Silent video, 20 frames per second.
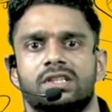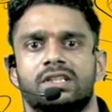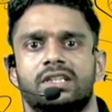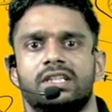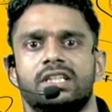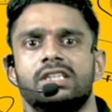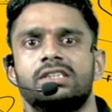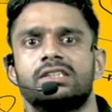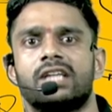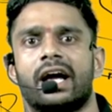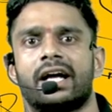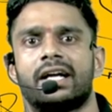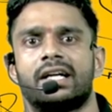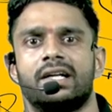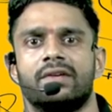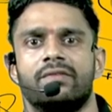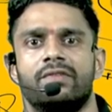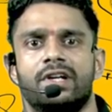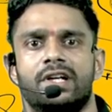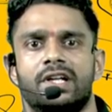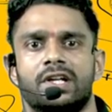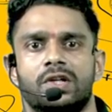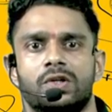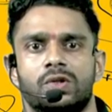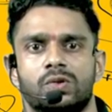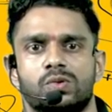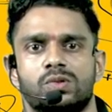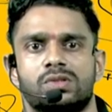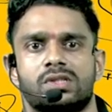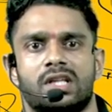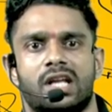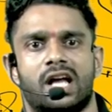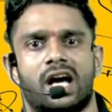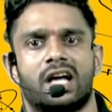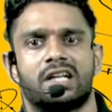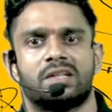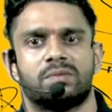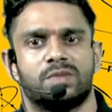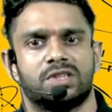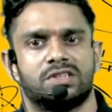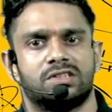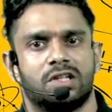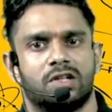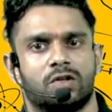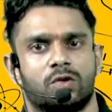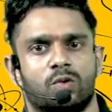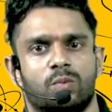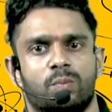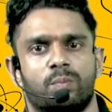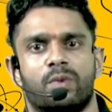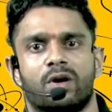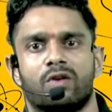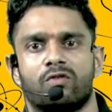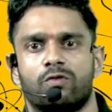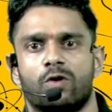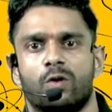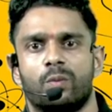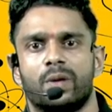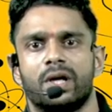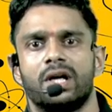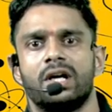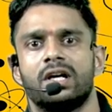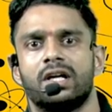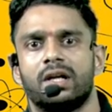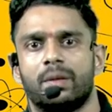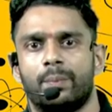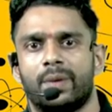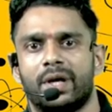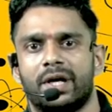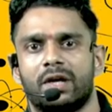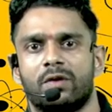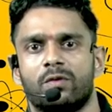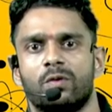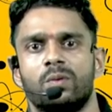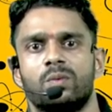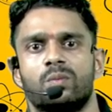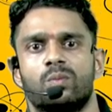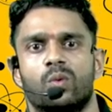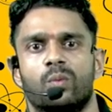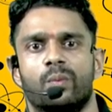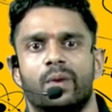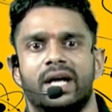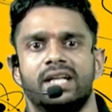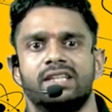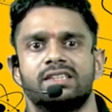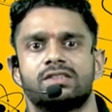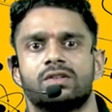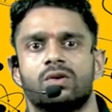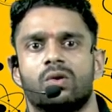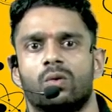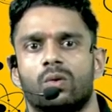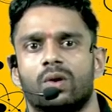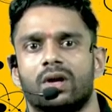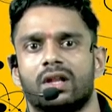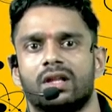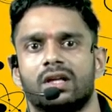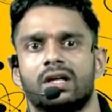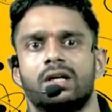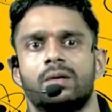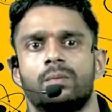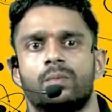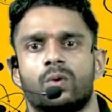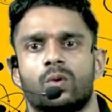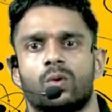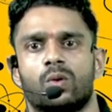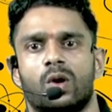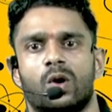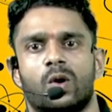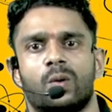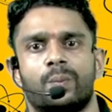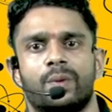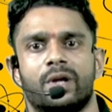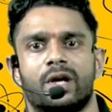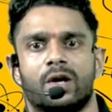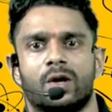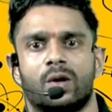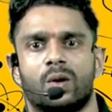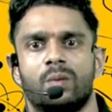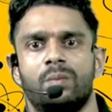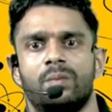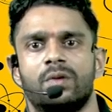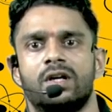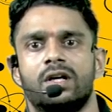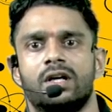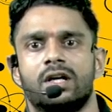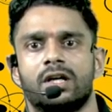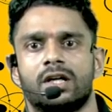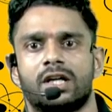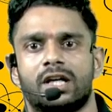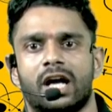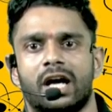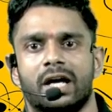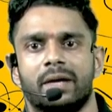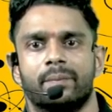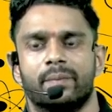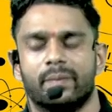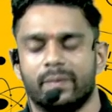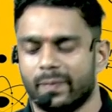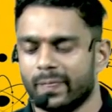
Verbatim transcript: These activity use large muscle group performing repetitive movements over the prolonged period of time.